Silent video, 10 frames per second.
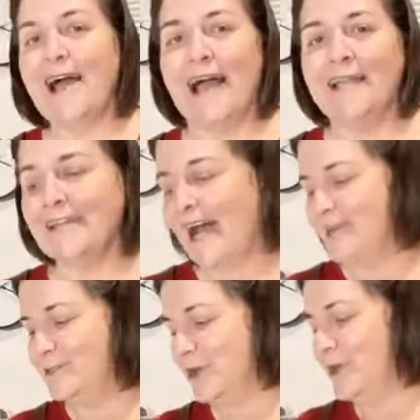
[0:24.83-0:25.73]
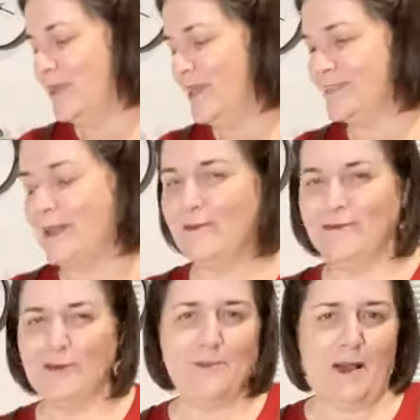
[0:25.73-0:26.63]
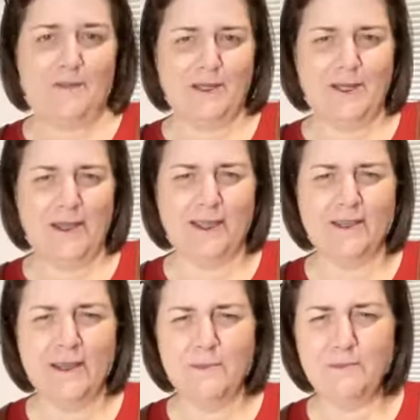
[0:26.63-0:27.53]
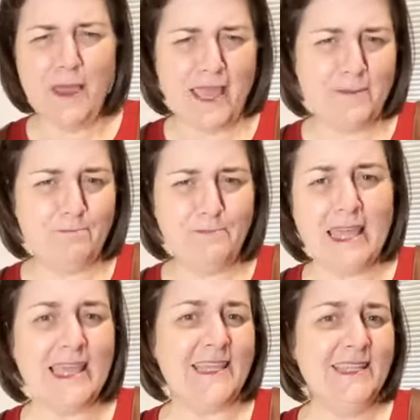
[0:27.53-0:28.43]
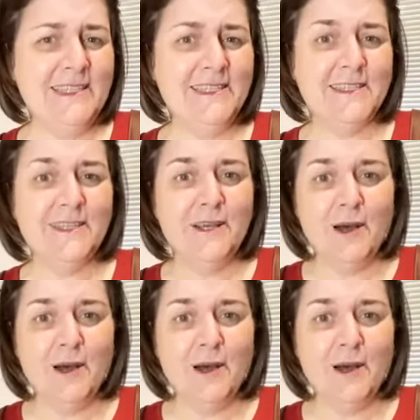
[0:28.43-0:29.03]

And I know that some of you might be going, baked beans?